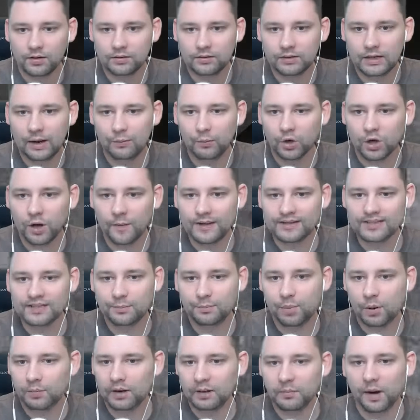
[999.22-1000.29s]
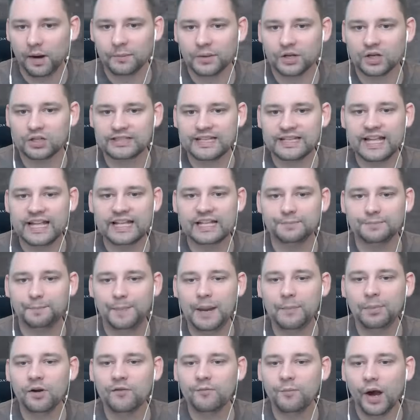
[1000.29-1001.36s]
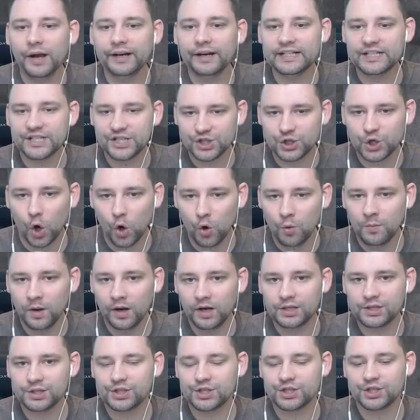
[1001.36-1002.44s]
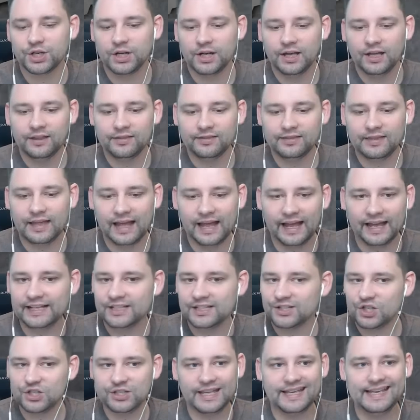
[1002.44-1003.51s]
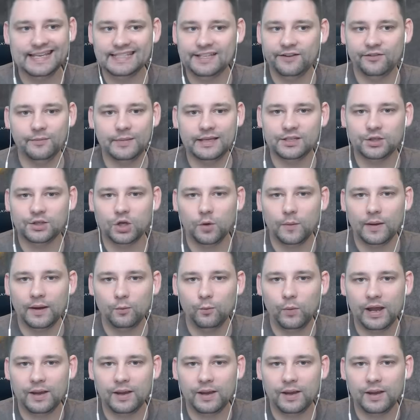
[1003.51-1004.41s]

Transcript: Now, we'll go back to the public mine because people have mined it so much that it's just easy for me to do it.